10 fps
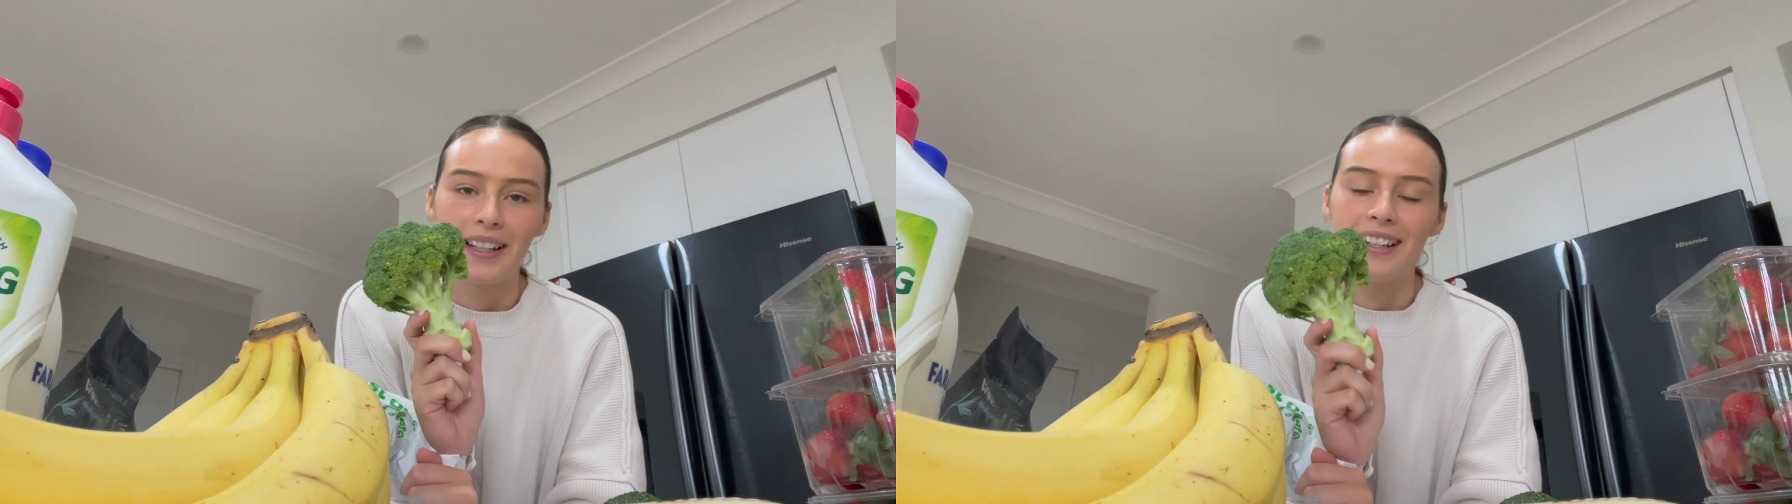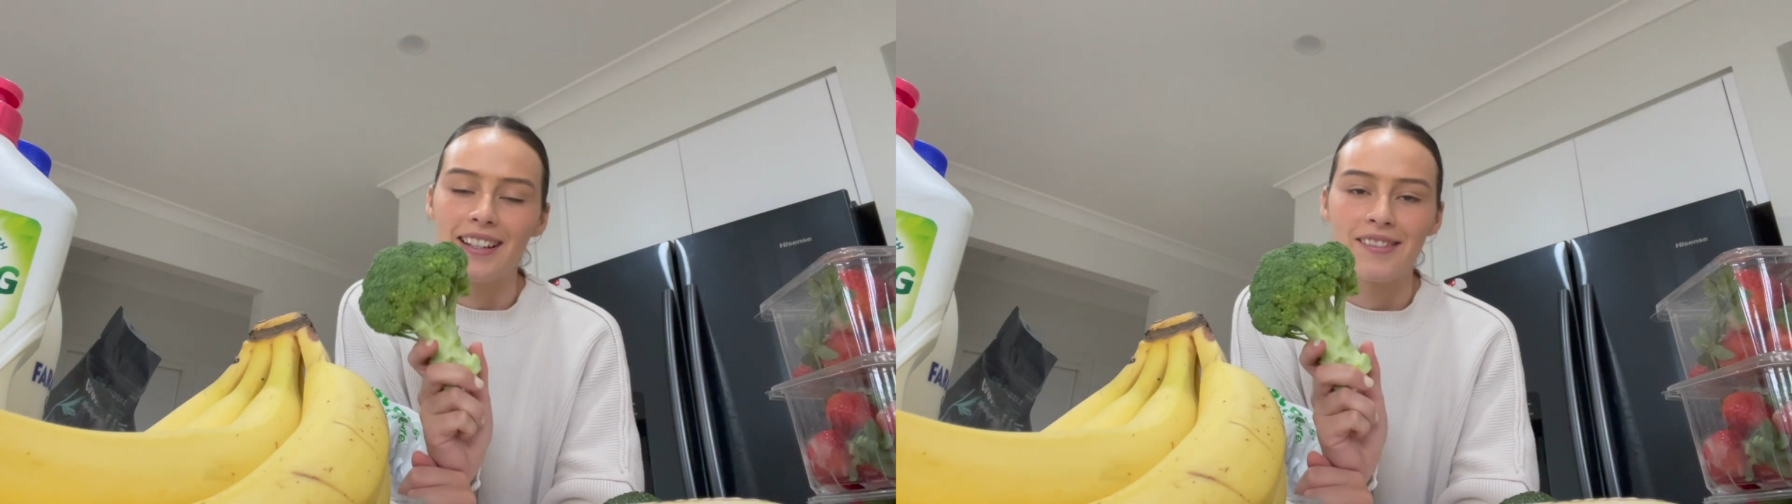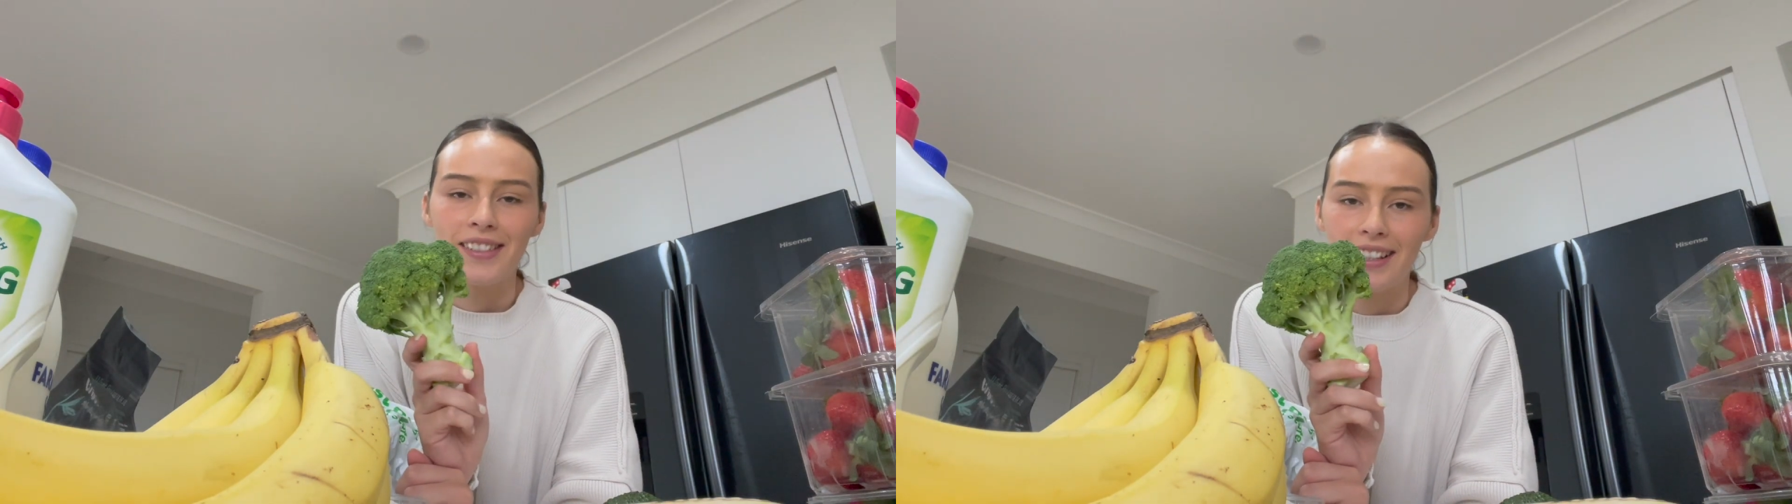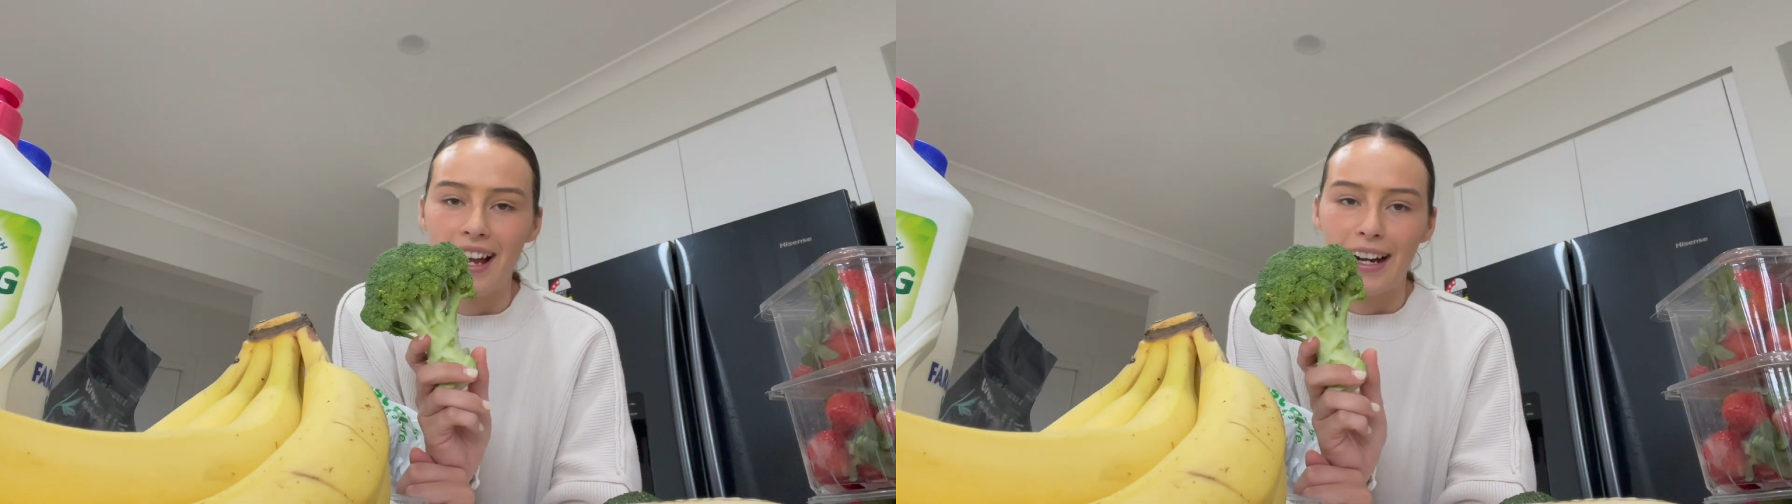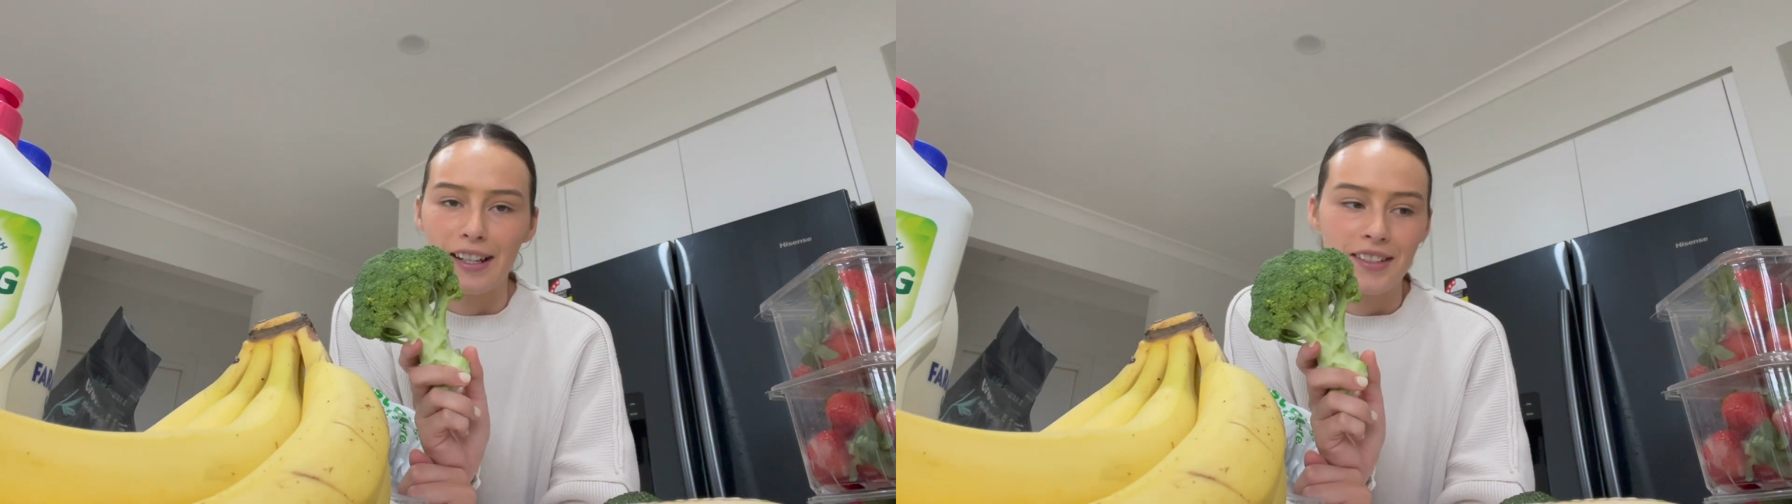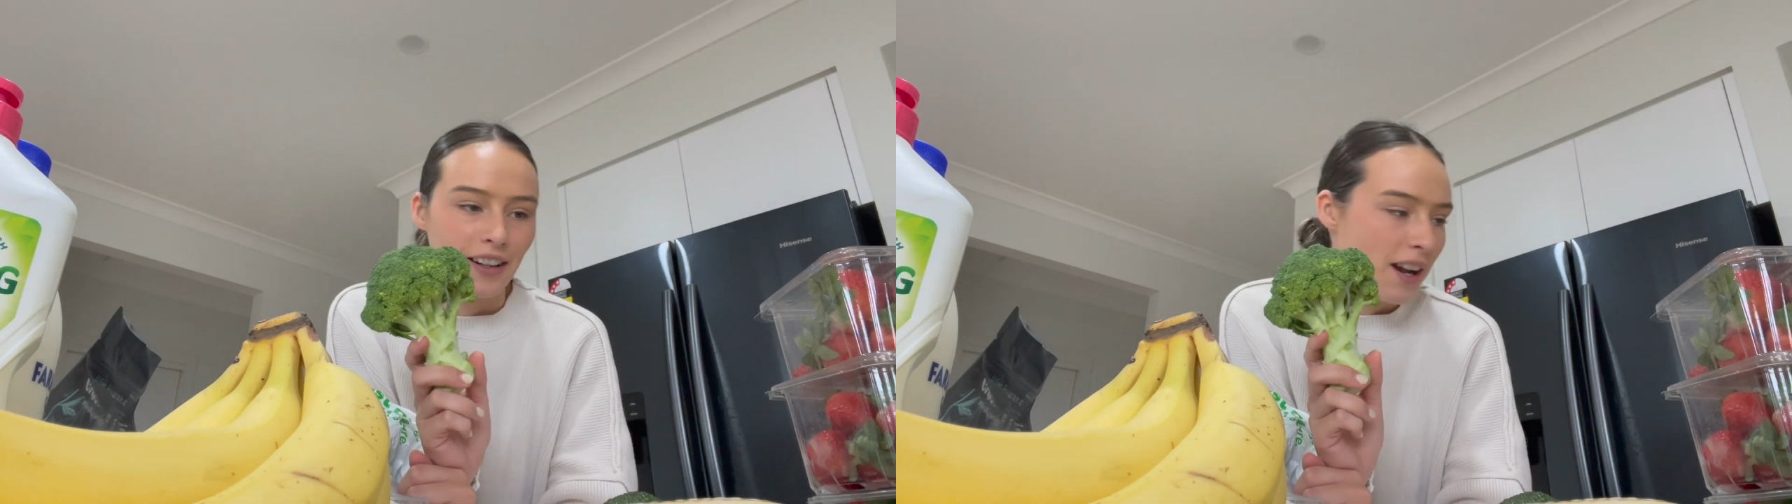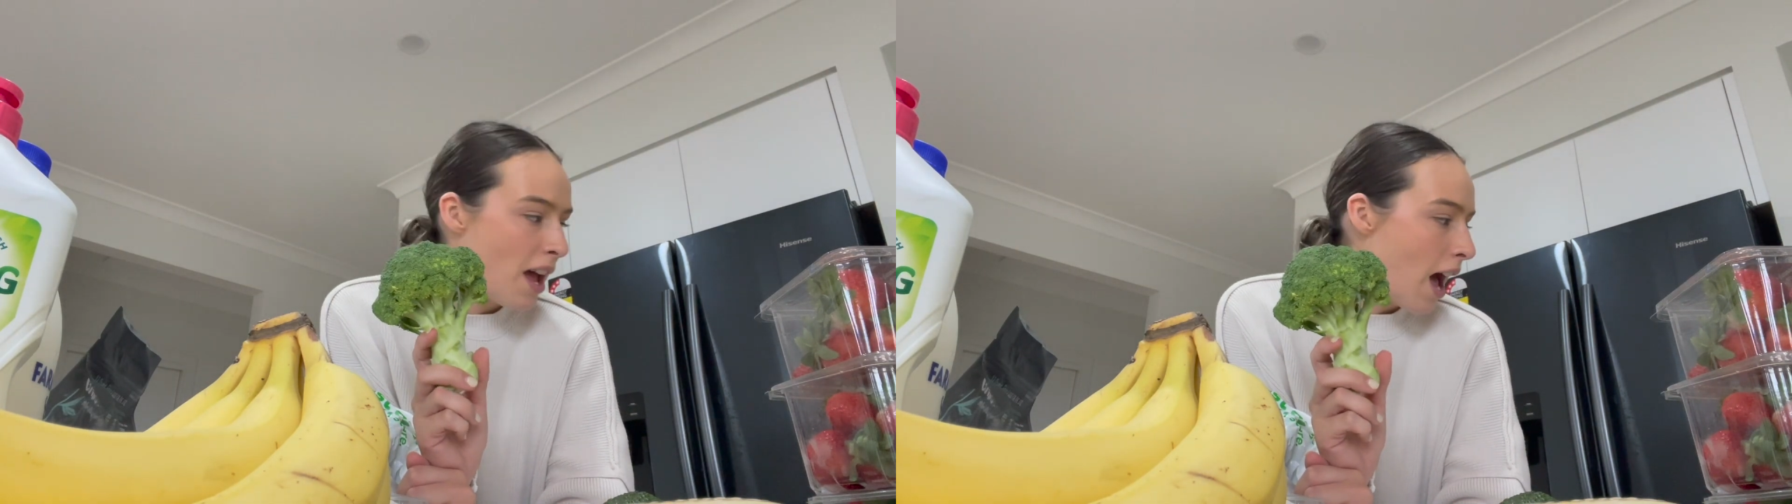He doesn't really like it, so